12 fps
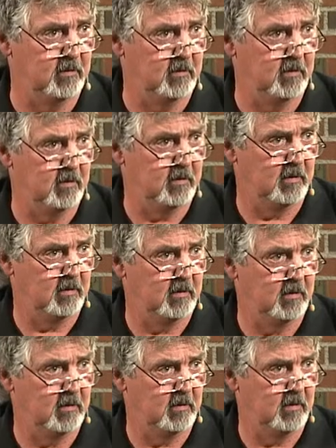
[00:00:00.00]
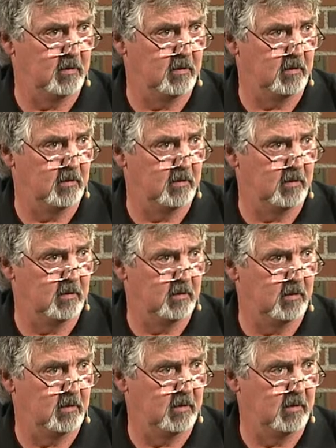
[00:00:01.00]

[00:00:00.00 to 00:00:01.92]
(no one is talking)